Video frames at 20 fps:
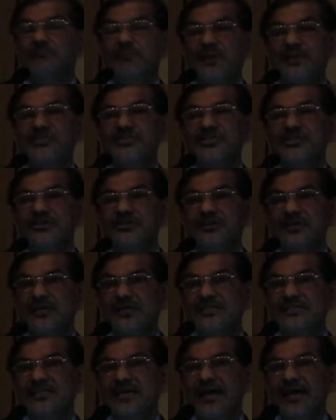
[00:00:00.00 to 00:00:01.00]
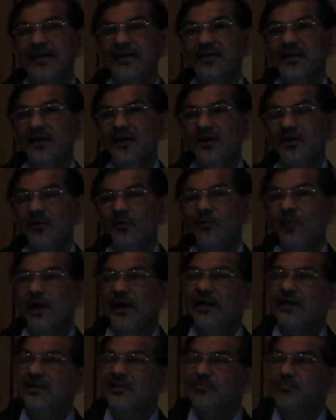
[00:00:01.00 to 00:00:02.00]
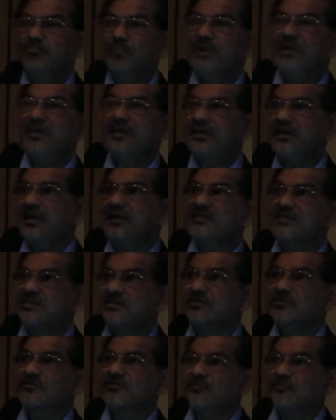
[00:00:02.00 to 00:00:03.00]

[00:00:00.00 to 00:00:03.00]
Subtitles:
mention is that while the big cases of